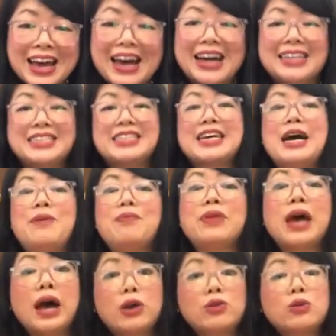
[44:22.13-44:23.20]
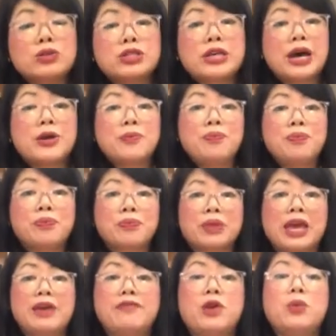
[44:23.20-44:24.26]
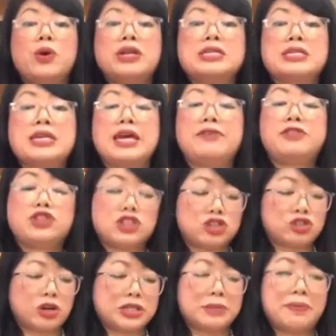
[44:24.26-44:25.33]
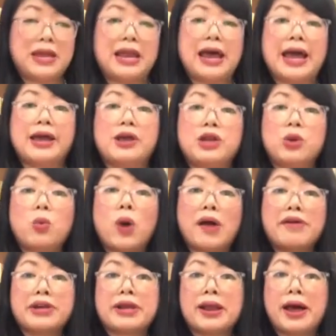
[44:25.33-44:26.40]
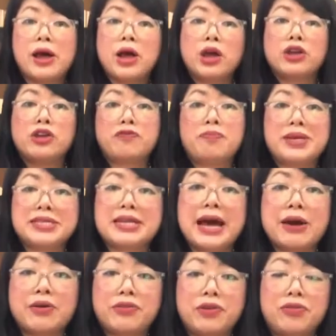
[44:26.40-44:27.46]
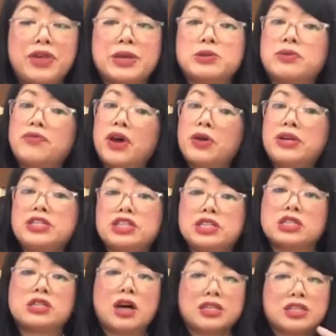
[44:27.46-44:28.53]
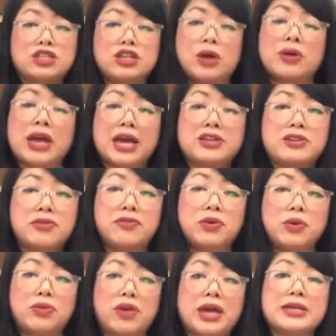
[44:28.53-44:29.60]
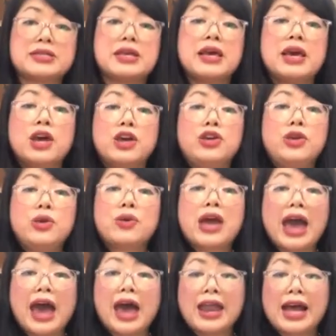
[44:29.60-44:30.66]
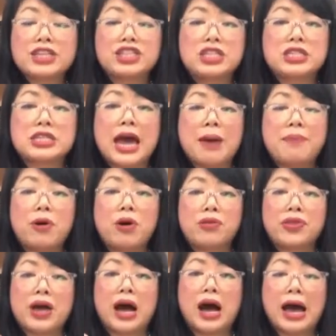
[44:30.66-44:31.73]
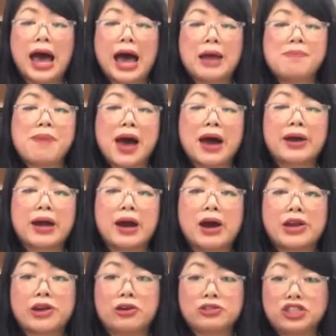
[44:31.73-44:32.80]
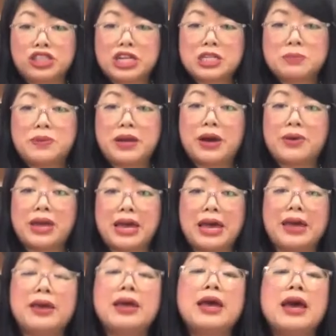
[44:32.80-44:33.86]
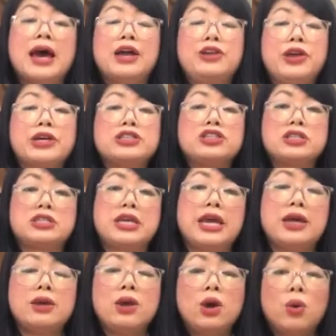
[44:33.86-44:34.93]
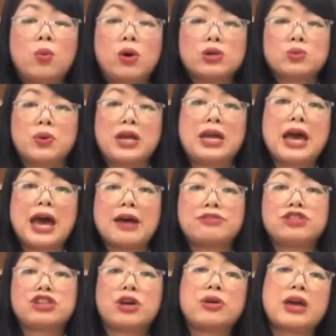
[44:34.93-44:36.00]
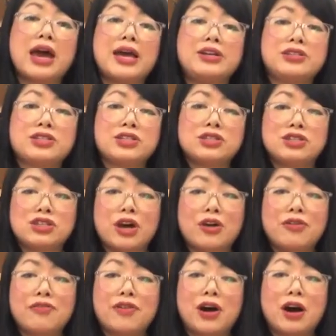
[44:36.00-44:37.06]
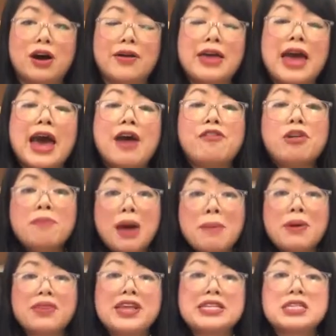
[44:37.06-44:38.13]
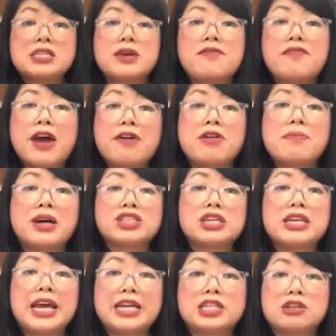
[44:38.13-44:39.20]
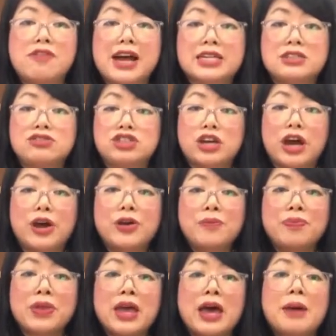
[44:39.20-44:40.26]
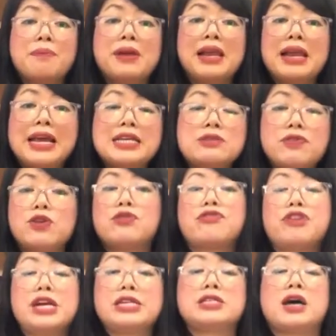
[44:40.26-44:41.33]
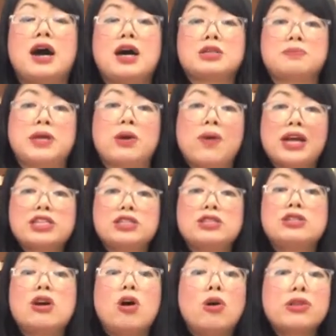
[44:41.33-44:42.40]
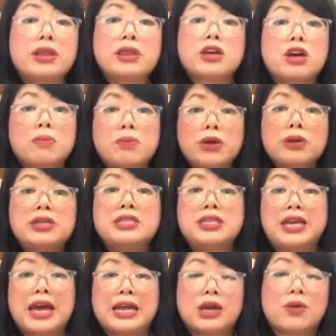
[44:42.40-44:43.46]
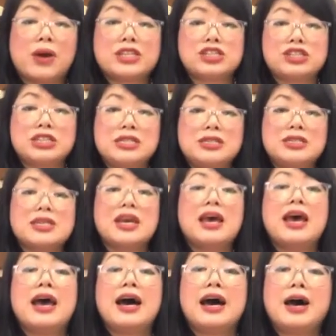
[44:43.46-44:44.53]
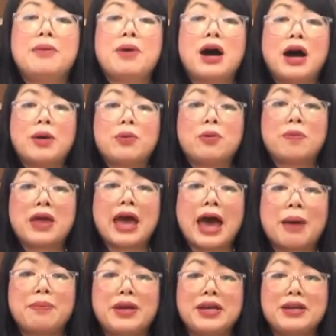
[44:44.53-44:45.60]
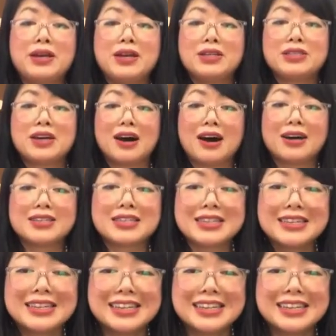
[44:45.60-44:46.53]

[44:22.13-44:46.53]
And, um, and also, if you want to see, if you've just joined a bit late and you're worried that you've missed out a few things, we've only just started showcasing a few things. You can actually tap on the handbag icon just below here and you can just see what we have showcased so far. And remember, this is a very much an interactive show. Please feel free to ask me questions or the community any questions. Um, I will be happy to ask.